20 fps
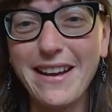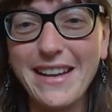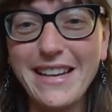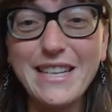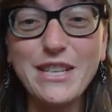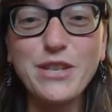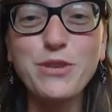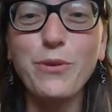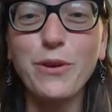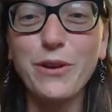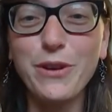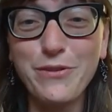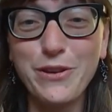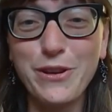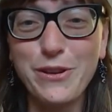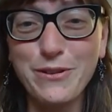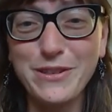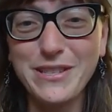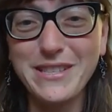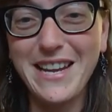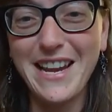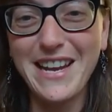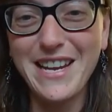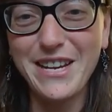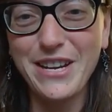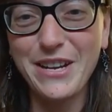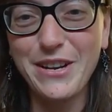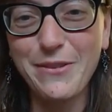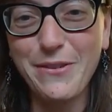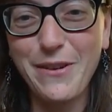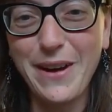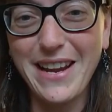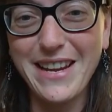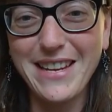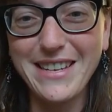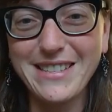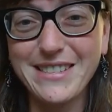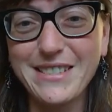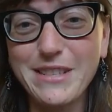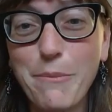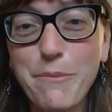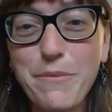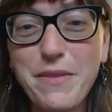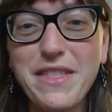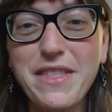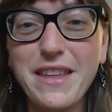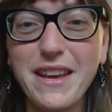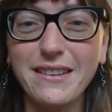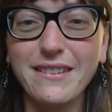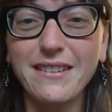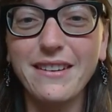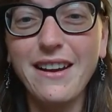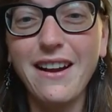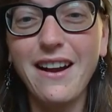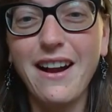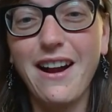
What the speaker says: each one of you has taken away something